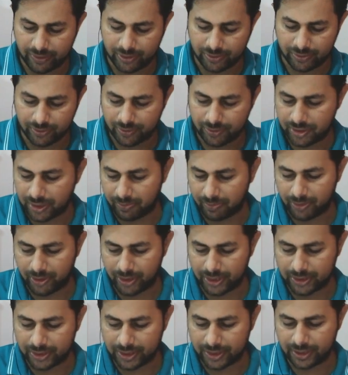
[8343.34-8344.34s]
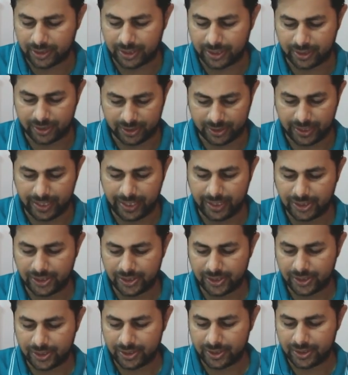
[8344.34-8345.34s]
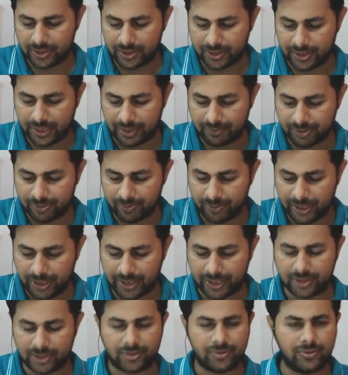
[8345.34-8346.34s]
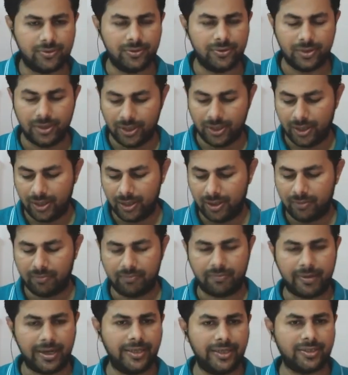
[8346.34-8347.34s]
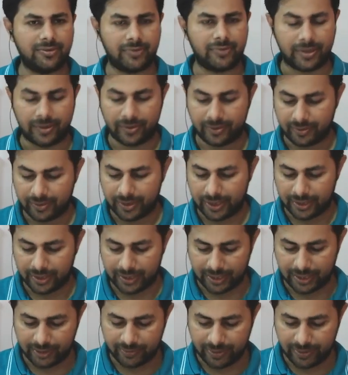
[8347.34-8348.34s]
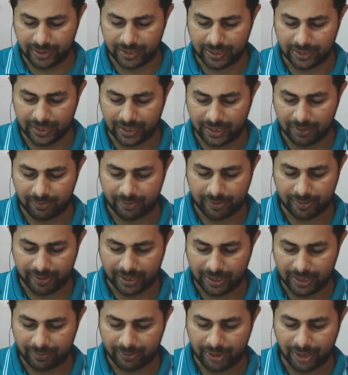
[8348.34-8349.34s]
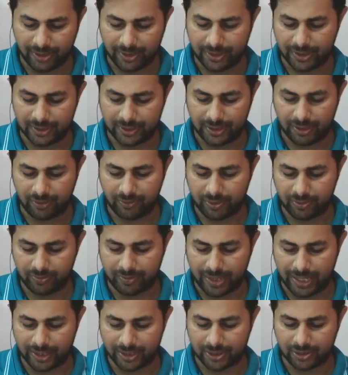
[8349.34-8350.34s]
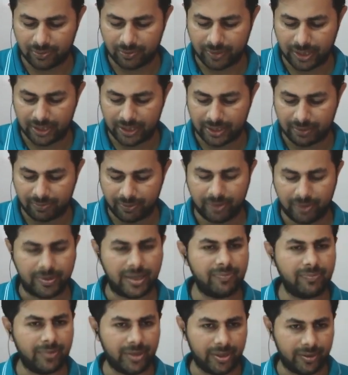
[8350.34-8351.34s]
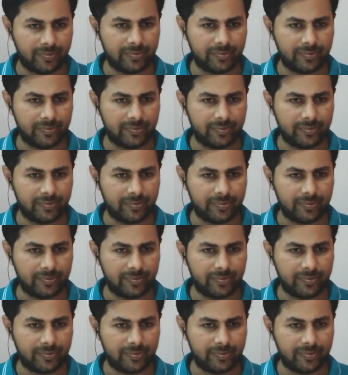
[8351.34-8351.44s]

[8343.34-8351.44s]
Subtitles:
to some constant, that is h times p raised to minus 1, and that's why delta lambda by lambda is equal to minus of delta p by p,